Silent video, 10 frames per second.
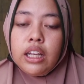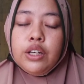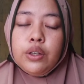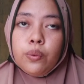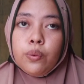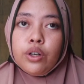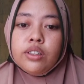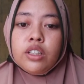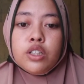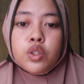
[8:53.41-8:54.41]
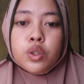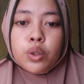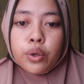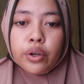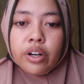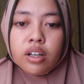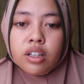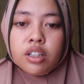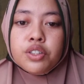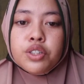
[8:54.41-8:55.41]
in the word tour,
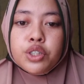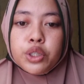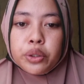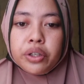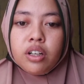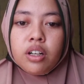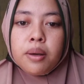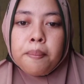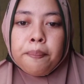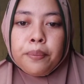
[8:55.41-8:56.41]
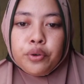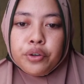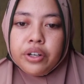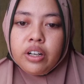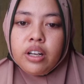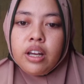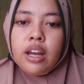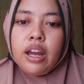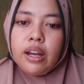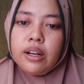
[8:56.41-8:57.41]
sure, poor,
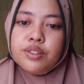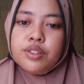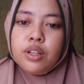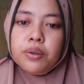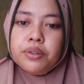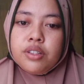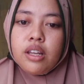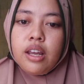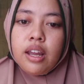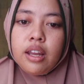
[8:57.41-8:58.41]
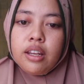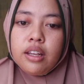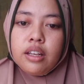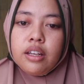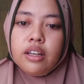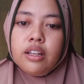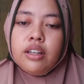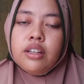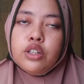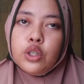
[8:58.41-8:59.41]
and sounds a
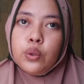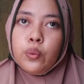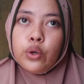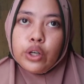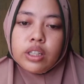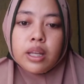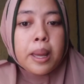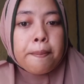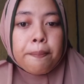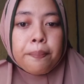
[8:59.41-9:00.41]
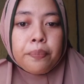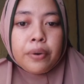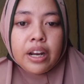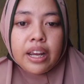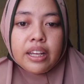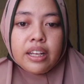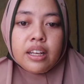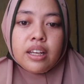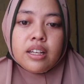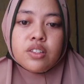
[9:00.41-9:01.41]
in the word pray,
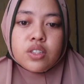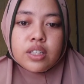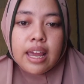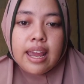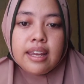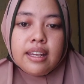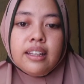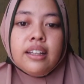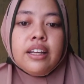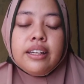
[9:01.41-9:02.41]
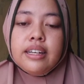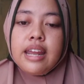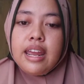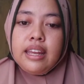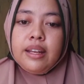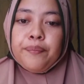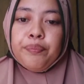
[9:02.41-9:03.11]
say, day,